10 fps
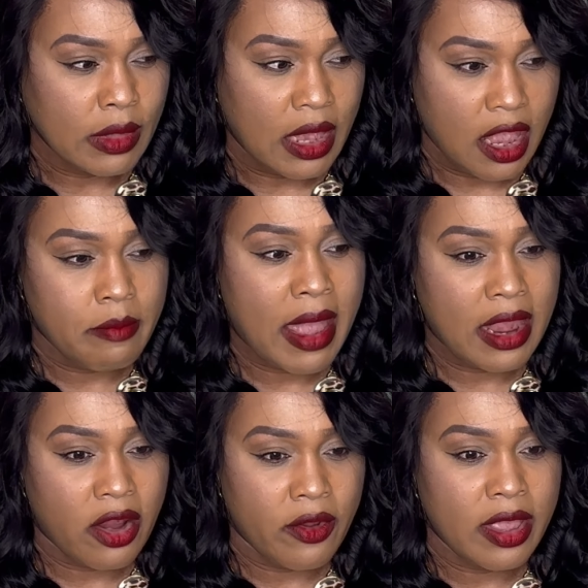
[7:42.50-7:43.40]
in
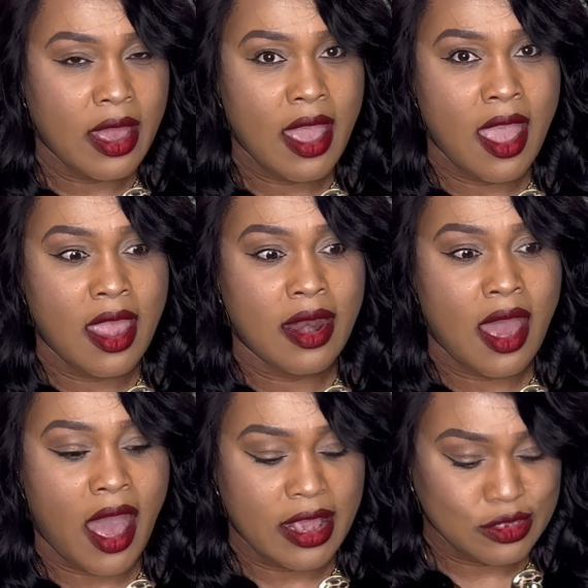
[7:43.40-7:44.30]
my area
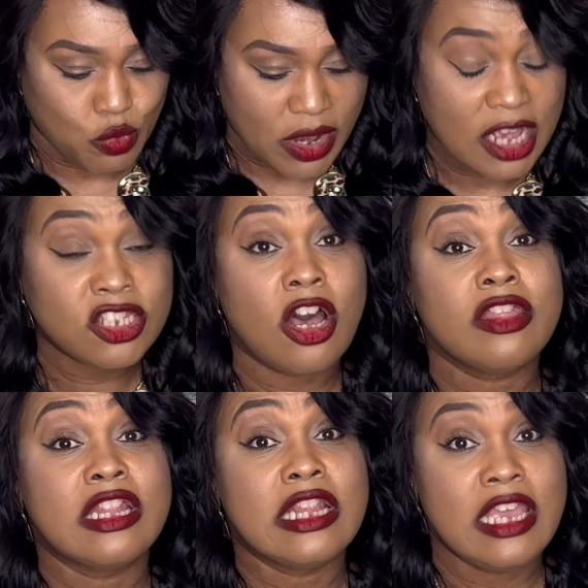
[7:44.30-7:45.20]
and I when I saw
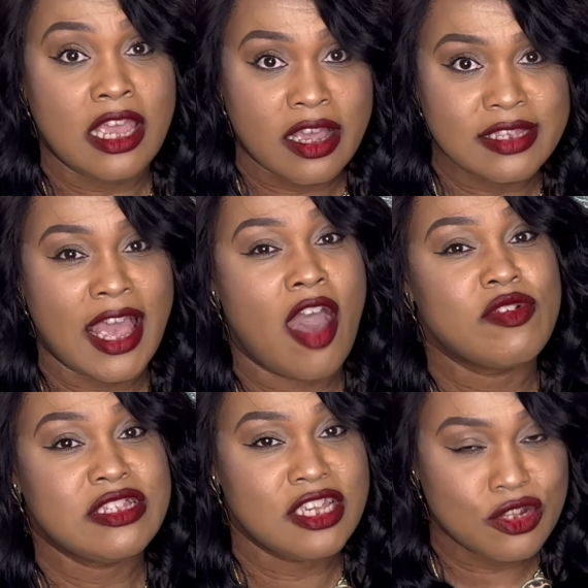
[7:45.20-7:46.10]
the lid because they have
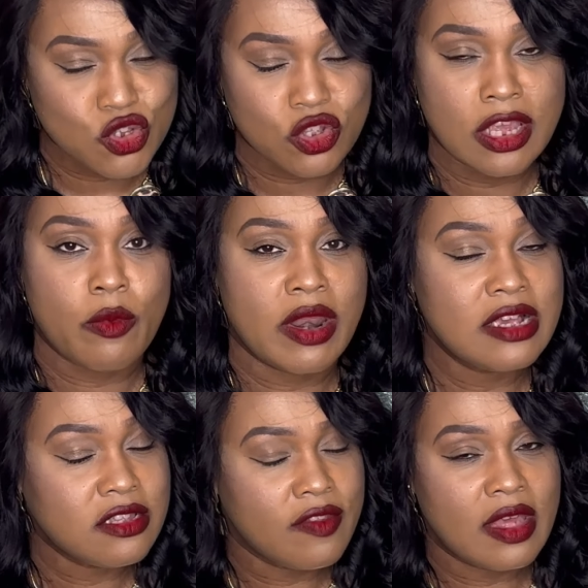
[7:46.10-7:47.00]
a signature lid when I
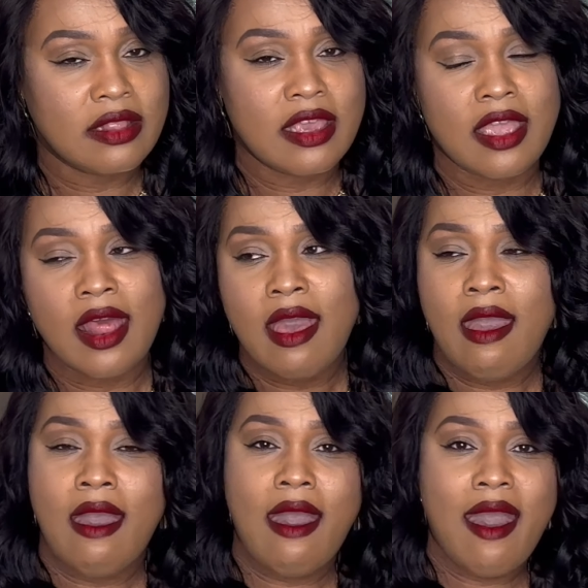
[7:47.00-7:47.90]
saw that lid
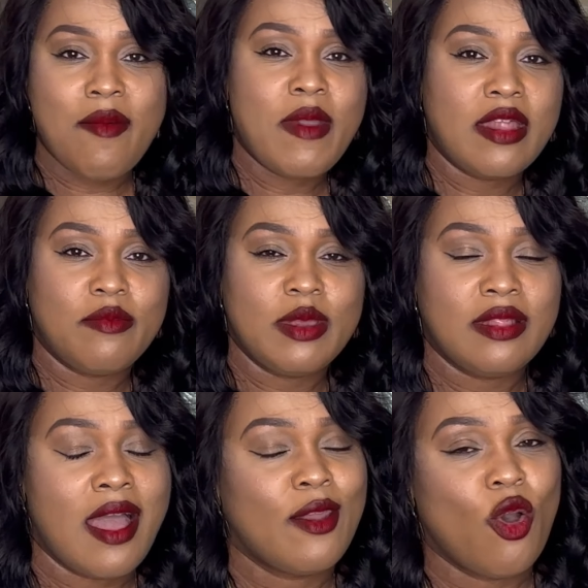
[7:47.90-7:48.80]
I made a
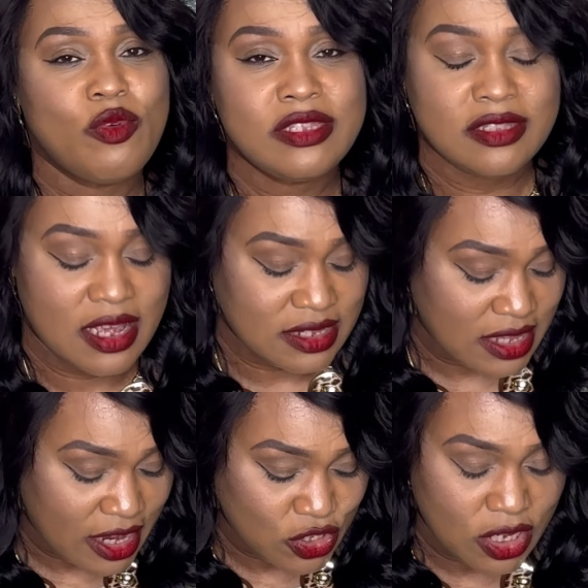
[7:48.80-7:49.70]
beeline over to that
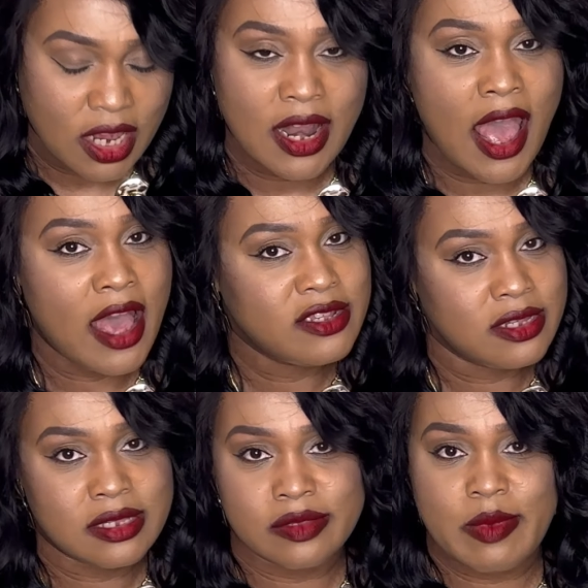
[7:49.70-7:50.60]
station and I
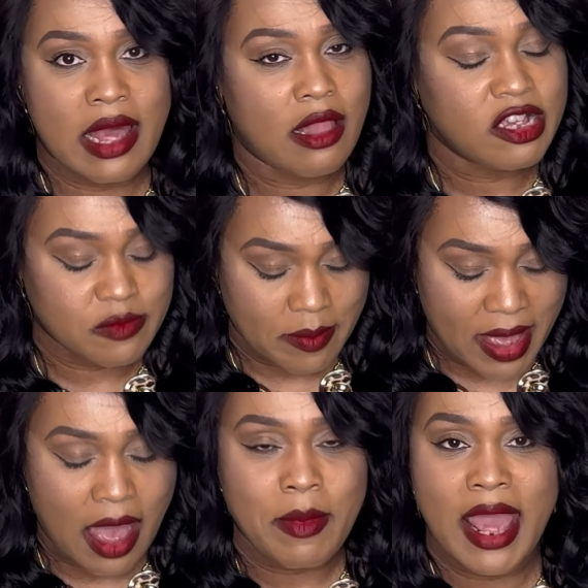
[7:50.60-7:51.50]
just about lost my
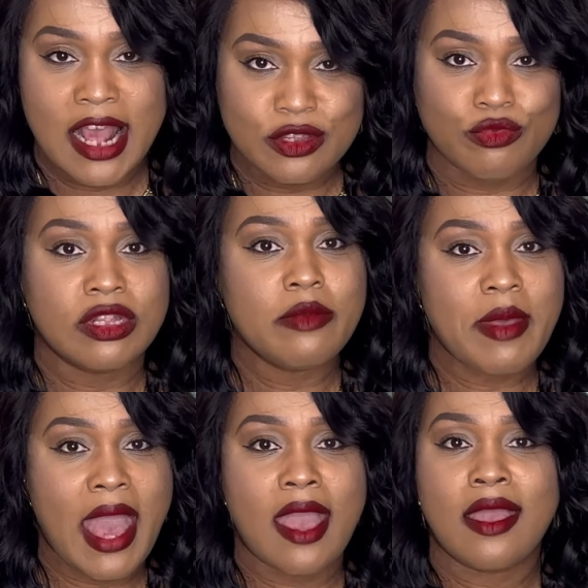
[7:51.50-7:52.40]
mind. But I had to really
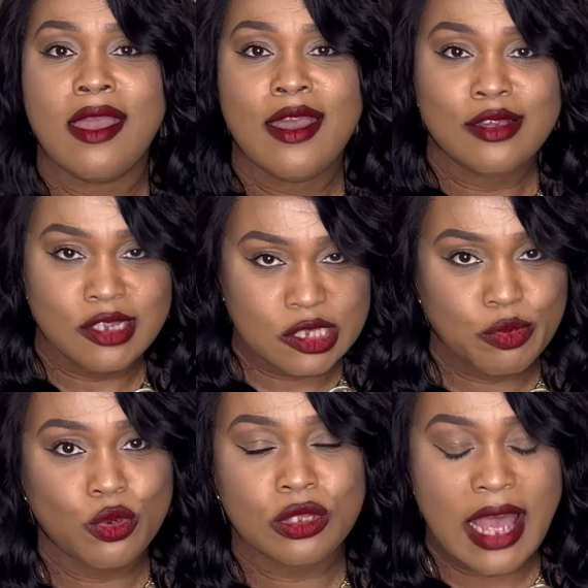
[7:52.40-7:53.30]
back, just
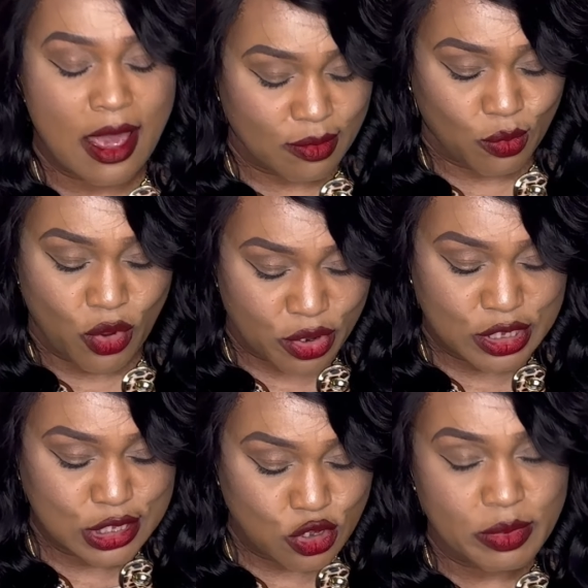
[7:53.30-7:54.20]
pull out one or
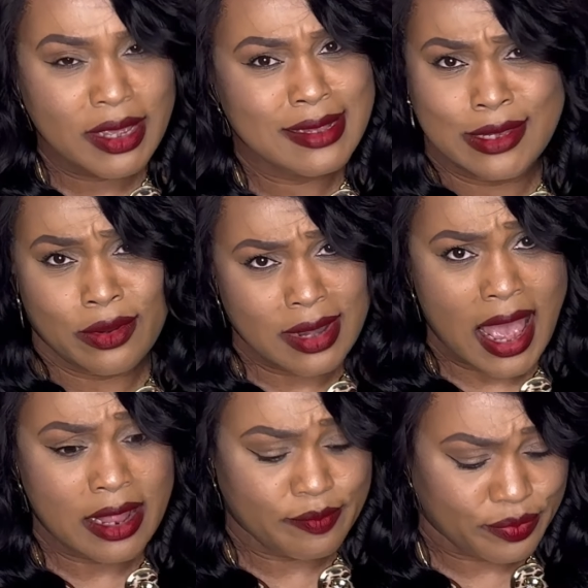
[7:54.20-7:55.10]
two because they're
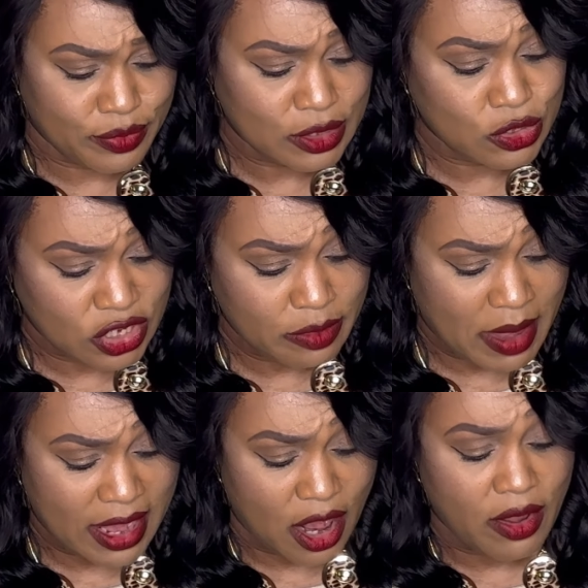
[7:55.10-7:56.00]
not cheap,
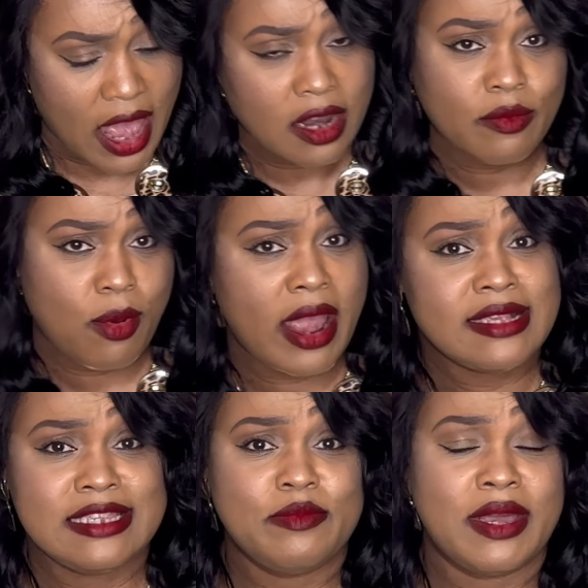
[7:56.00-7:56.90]
right? They're kind of
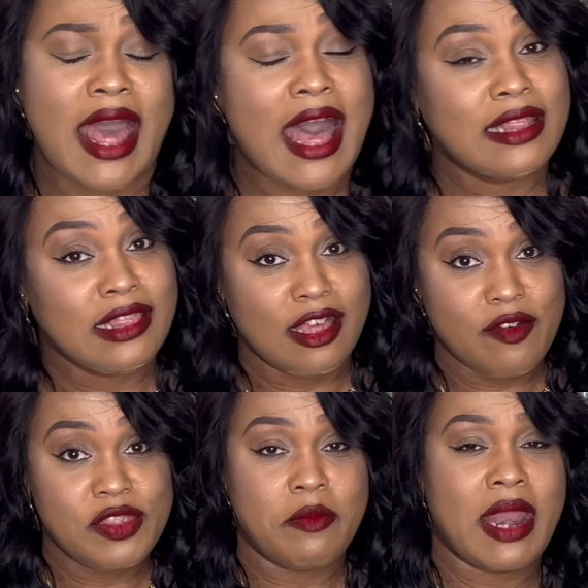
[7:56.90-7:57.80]
pricey, but I
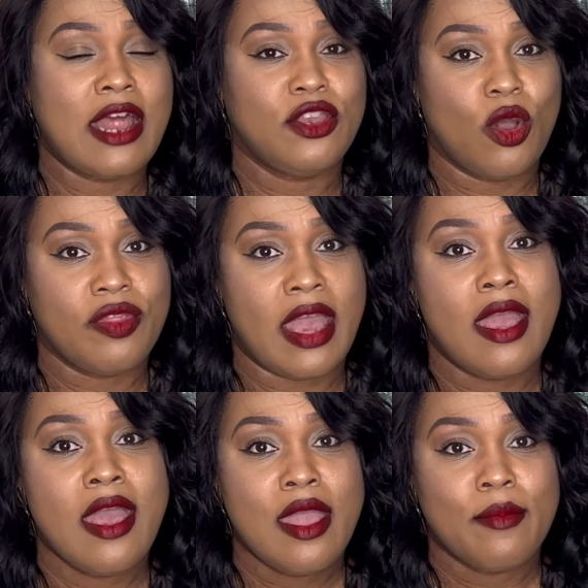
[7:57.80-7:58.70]
love them and I know
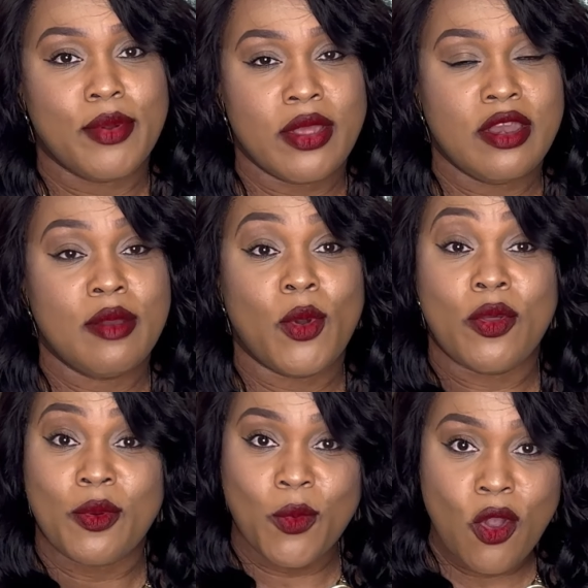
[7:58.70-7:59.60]
that burning them
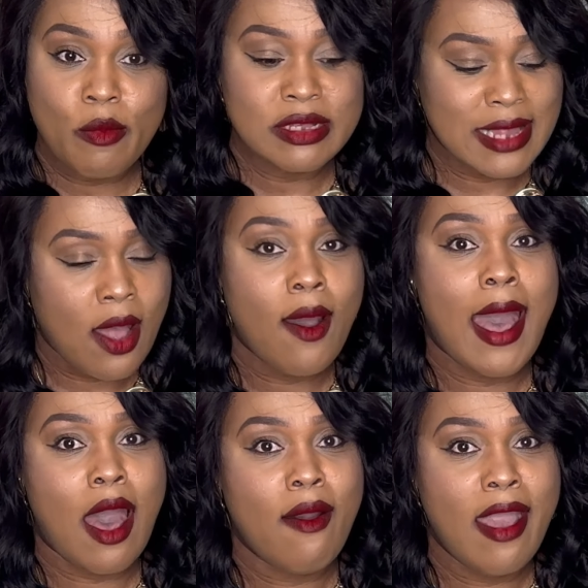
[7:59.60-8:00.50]
on the warmers now,
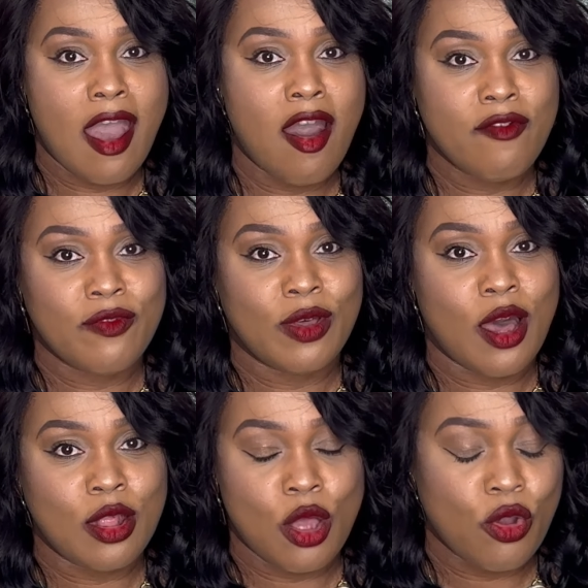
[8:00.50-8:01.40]
I'll have
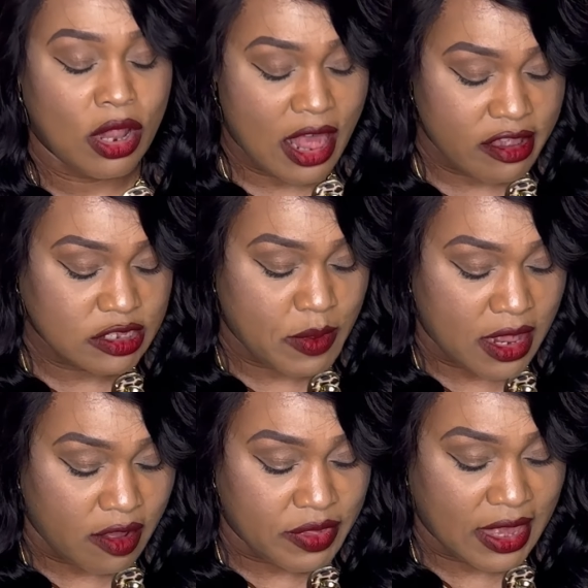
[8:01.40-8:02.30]
a longer
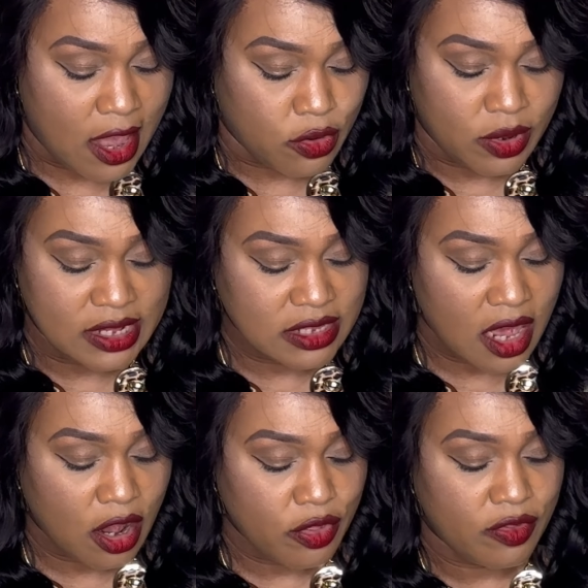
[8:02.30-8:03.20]
lifespan of the candle. And it's
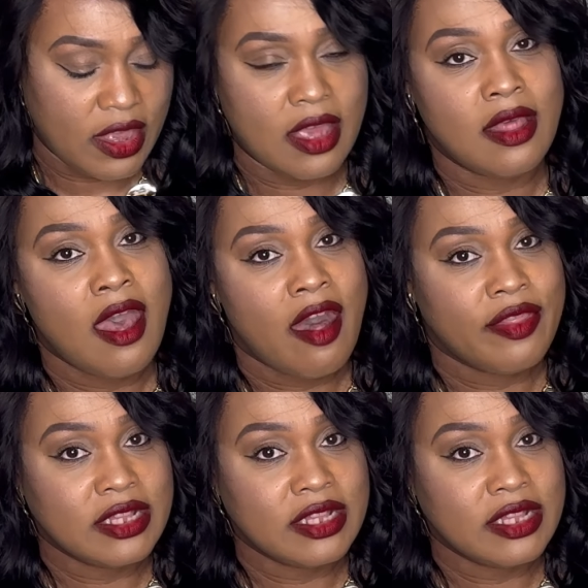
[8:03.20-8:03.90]
none other than the